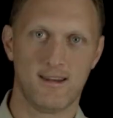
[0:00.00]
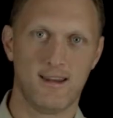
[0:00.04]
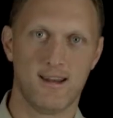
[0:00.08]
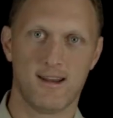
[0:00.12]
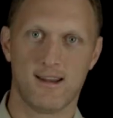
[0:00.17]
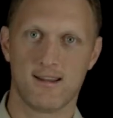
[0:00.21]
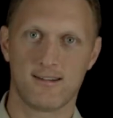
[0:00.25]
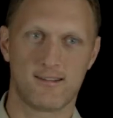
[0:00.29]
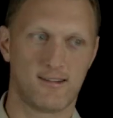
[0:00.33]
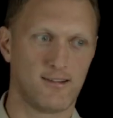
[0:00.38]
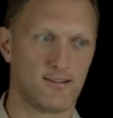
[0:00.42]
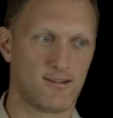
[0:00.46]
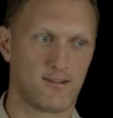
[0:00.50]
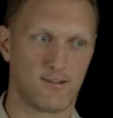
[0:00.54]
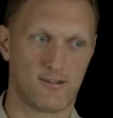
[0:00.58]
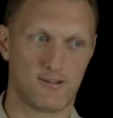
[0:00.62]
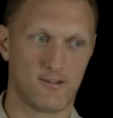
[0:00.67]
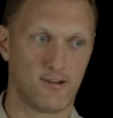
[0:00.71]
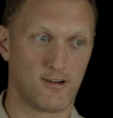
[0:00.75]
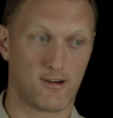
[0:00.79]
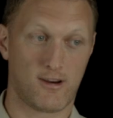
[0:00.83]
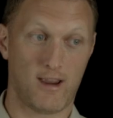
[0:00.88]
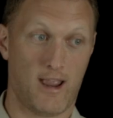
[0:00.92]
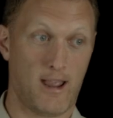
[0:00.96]
DNS
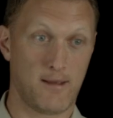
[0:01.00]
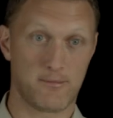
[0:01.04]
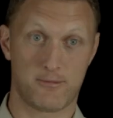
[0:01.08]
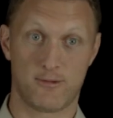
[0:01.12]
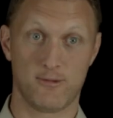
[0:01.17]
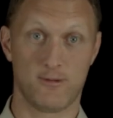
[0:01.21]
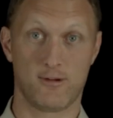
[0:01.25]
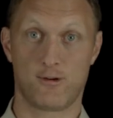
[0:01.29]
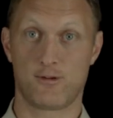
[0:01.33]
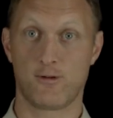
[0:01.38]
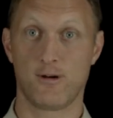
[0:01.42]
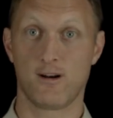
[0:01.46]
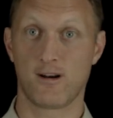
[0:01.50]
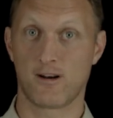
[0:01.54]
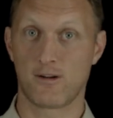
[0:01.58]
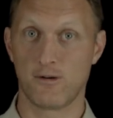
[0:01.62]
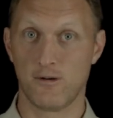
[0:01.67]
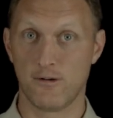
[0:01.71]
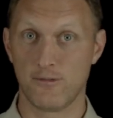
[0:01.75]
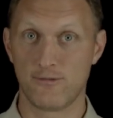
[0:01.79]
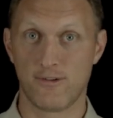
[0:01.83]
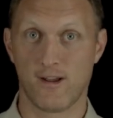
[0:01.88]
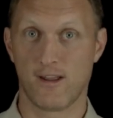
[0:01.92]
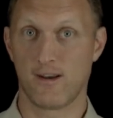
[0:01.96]
is absolutely
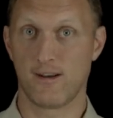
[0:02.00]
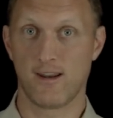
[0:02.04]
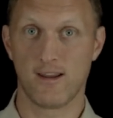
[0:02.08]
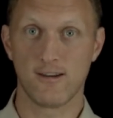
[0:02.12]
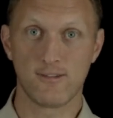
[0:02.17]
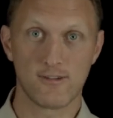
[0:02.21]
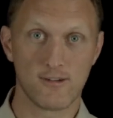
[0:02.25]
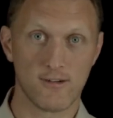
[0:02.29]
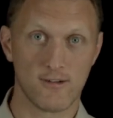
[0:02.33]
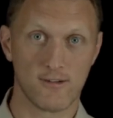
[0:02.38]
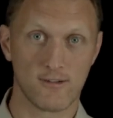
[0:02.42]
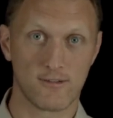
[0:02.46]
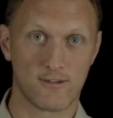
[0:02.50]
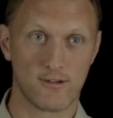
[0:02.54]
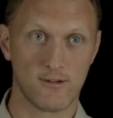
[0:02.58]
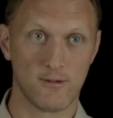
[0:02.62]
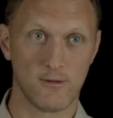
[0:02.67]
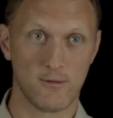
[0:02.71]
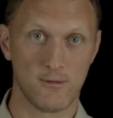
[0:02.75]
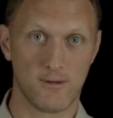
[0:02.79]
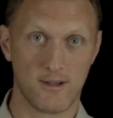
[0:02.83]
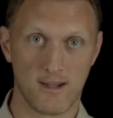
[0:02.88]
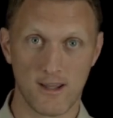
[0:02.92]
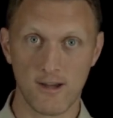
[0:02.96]
critical, foundational
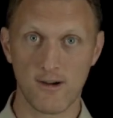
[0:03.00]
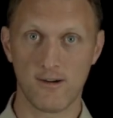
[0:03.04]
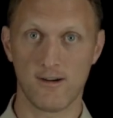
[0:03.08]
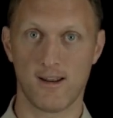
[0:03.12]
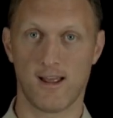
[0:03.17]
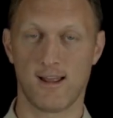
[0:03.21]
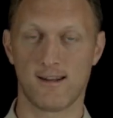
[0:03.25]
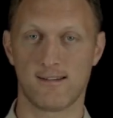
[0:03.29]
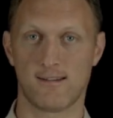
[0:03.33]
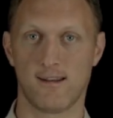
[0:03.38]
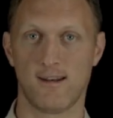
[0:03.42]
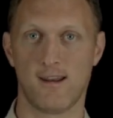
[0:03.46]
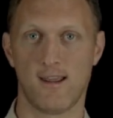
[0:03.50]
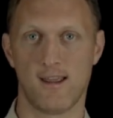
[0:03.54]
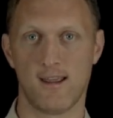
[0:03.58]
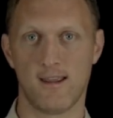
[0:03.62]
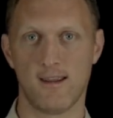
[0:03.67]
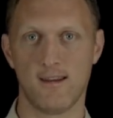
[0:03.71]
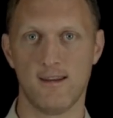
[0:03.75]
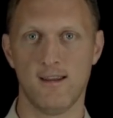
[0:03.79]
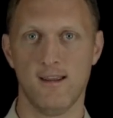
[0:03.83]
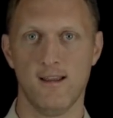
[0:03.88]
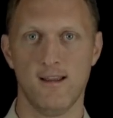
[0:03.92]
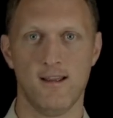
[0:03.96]
to the internet
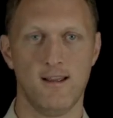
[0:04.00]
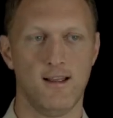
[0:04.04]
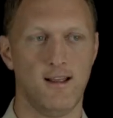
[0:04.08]
today.